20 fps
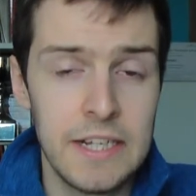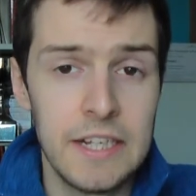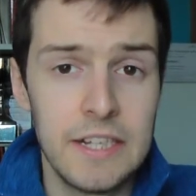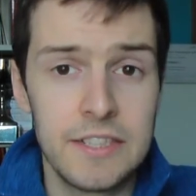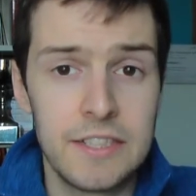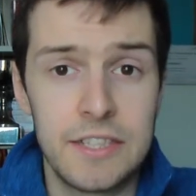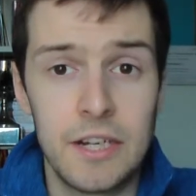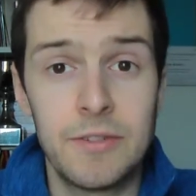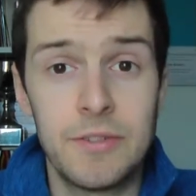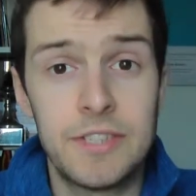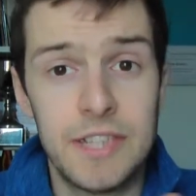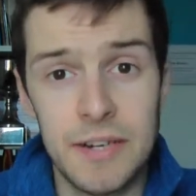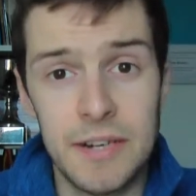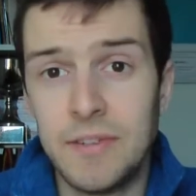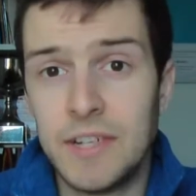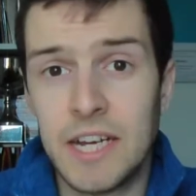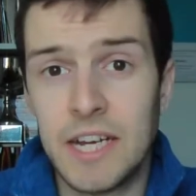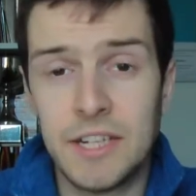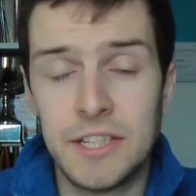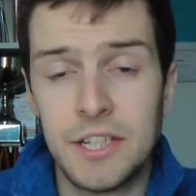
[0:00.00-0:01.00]
So
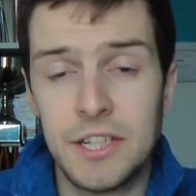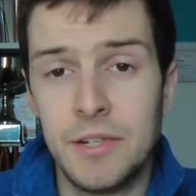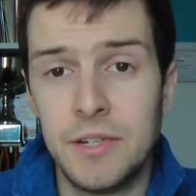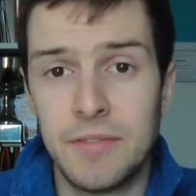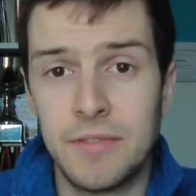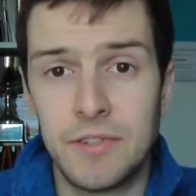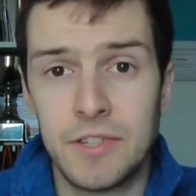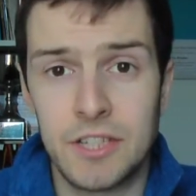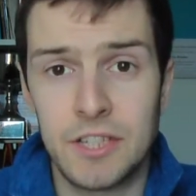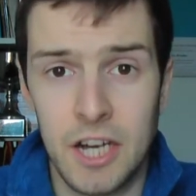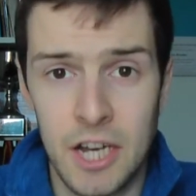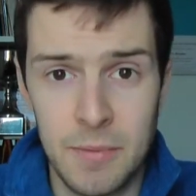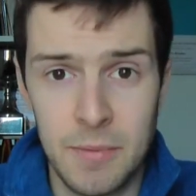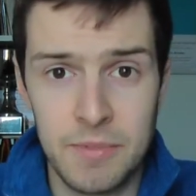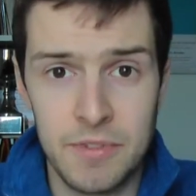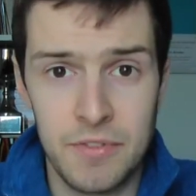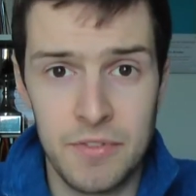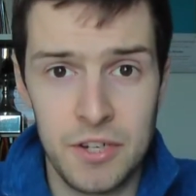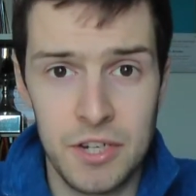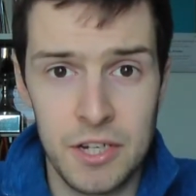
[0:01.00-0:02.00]
definitely get two different types
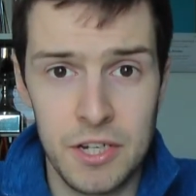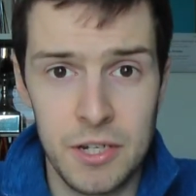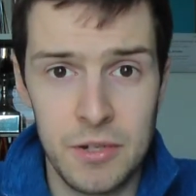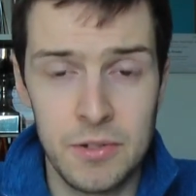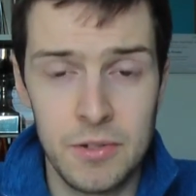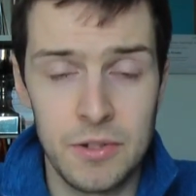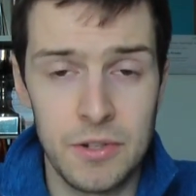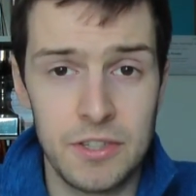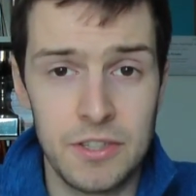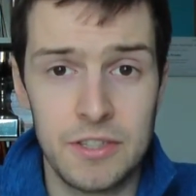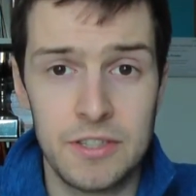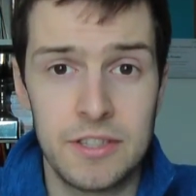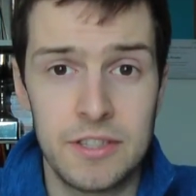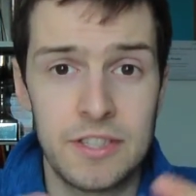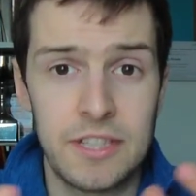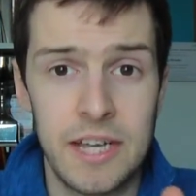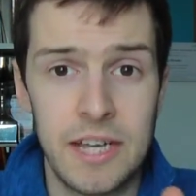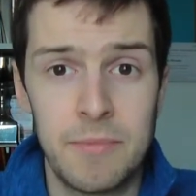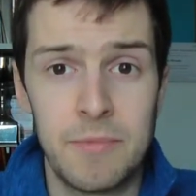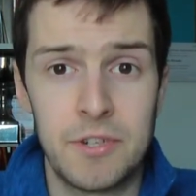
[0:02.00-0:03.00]
of shoe, not just the
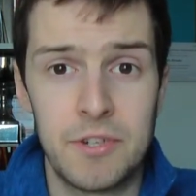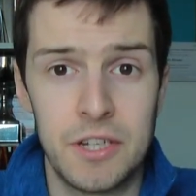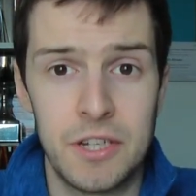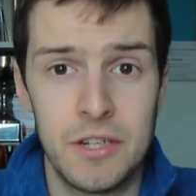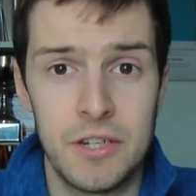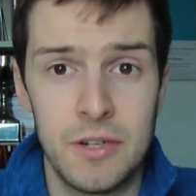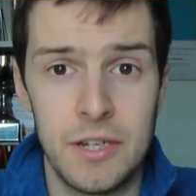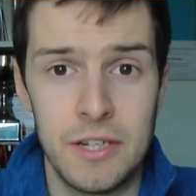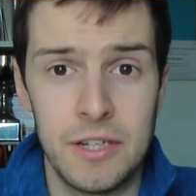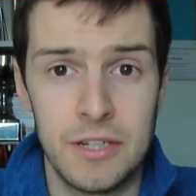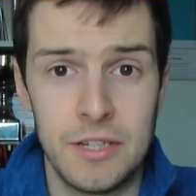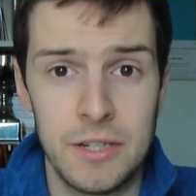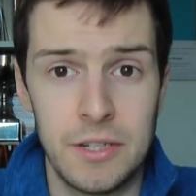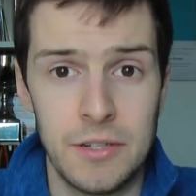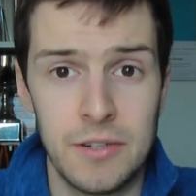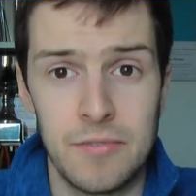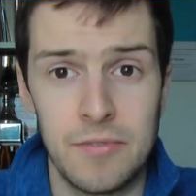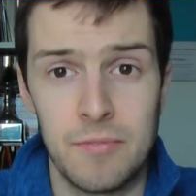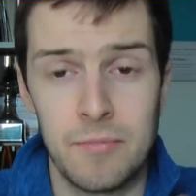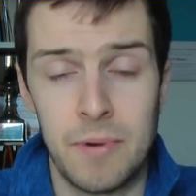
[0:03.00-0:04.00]
same shoe in two
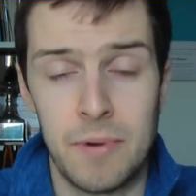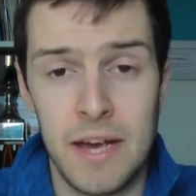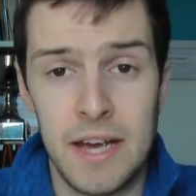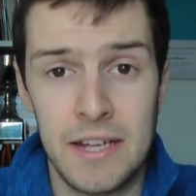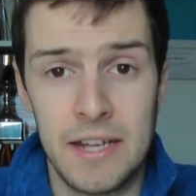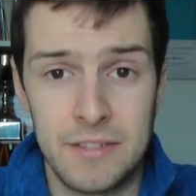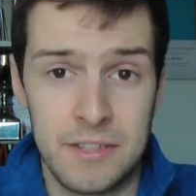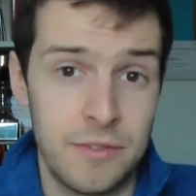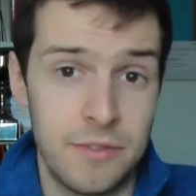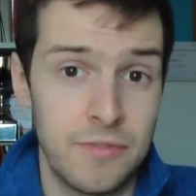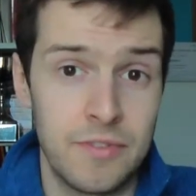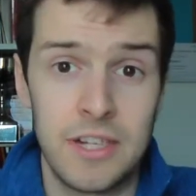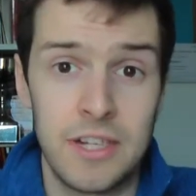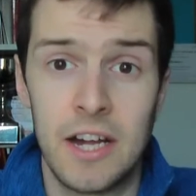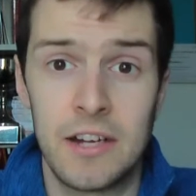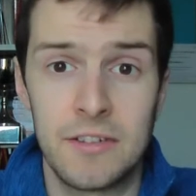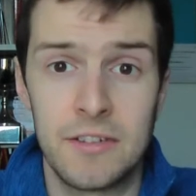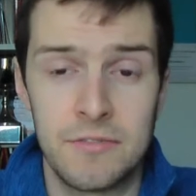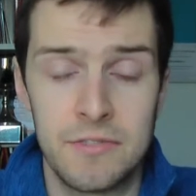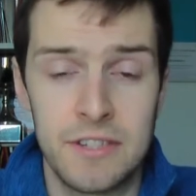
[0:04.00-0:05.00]
different pairs, two different
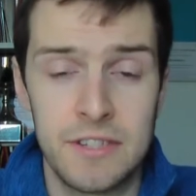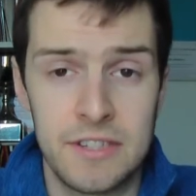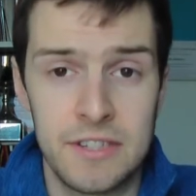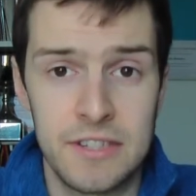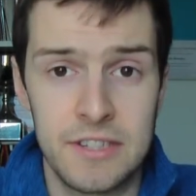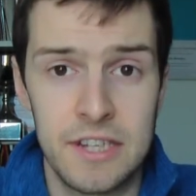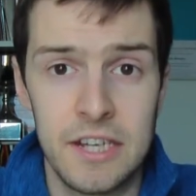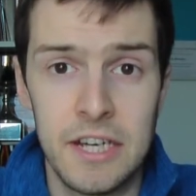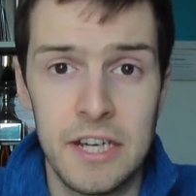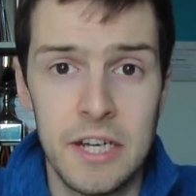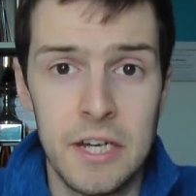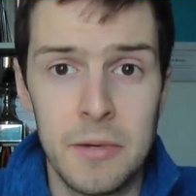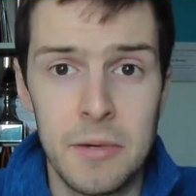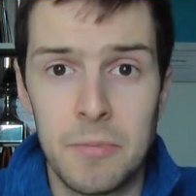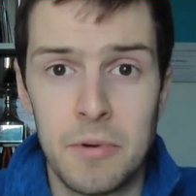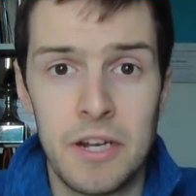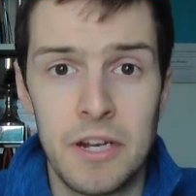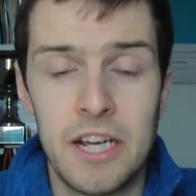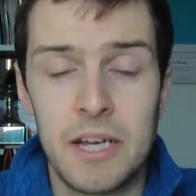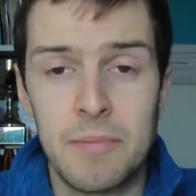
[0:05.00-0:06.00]
colours for instance,
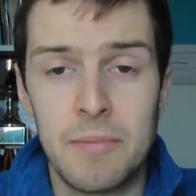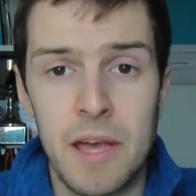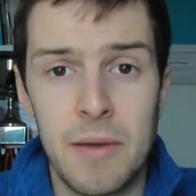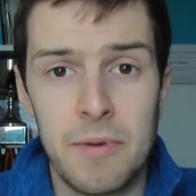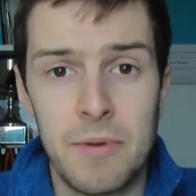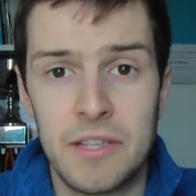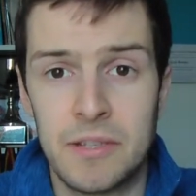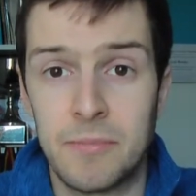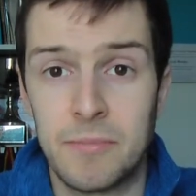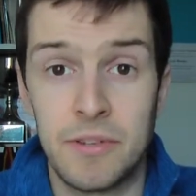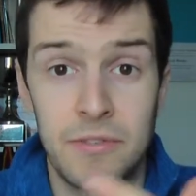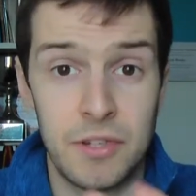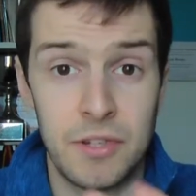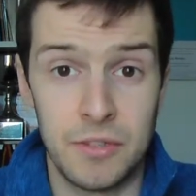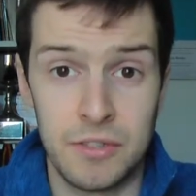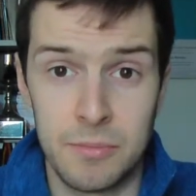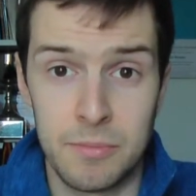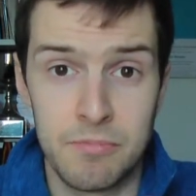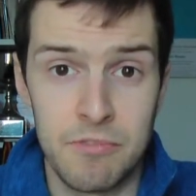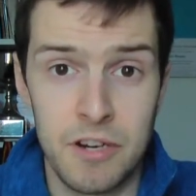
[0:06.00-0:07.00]
but look at maybe something you've
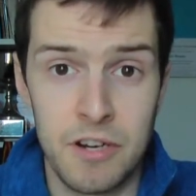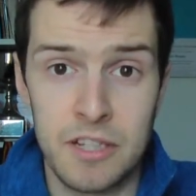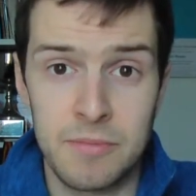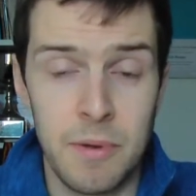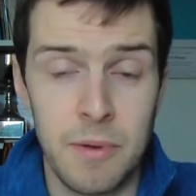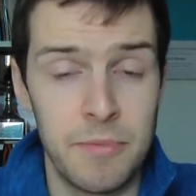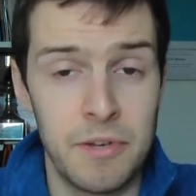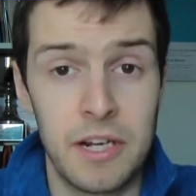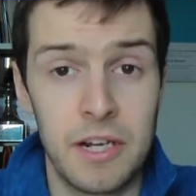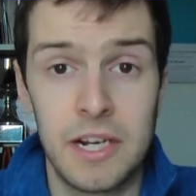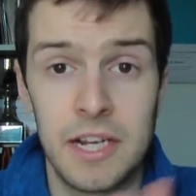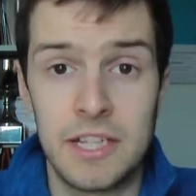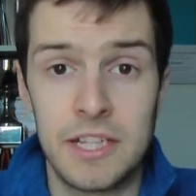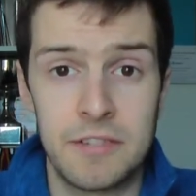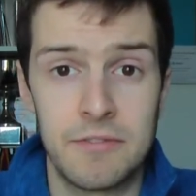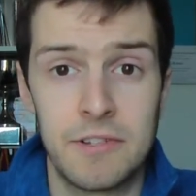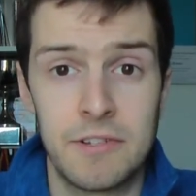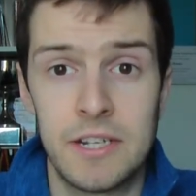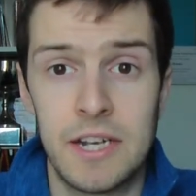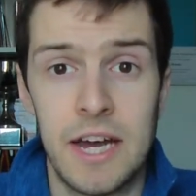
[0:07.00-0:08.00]
used a Brooks, maybe a
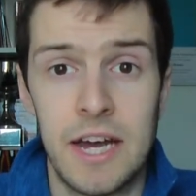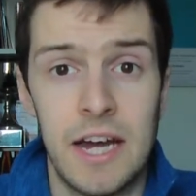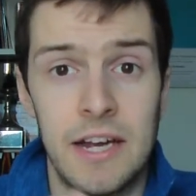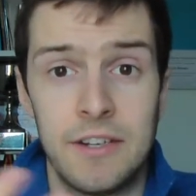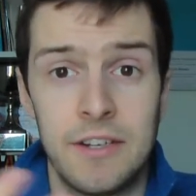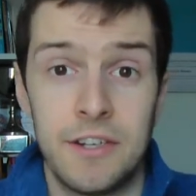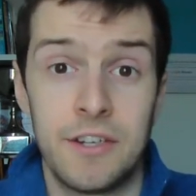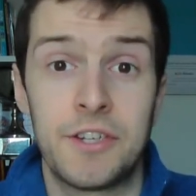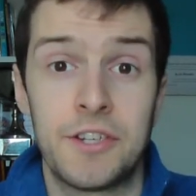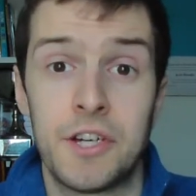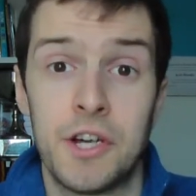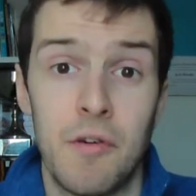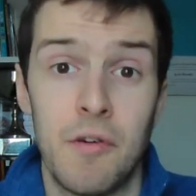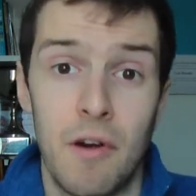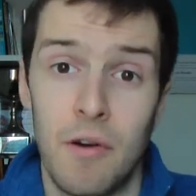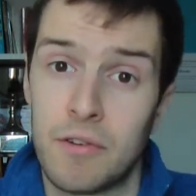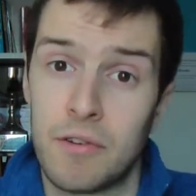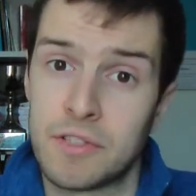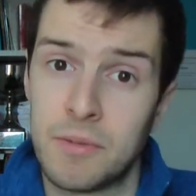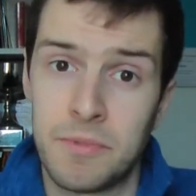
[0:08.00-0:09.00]
Glycerin and a
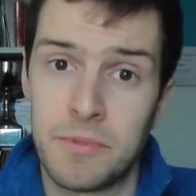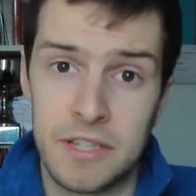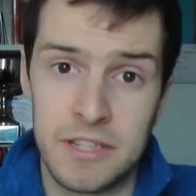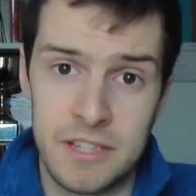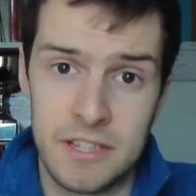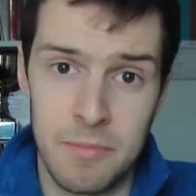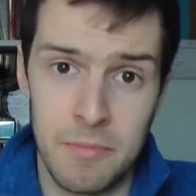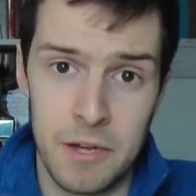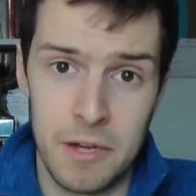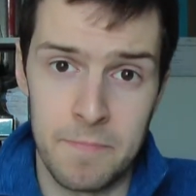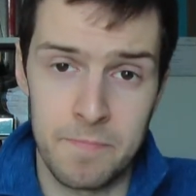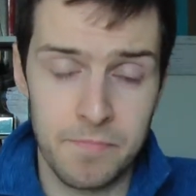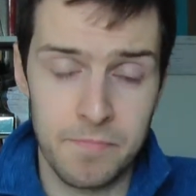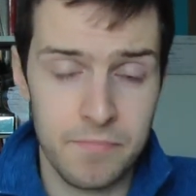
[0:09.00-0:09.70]
Duro or something similar.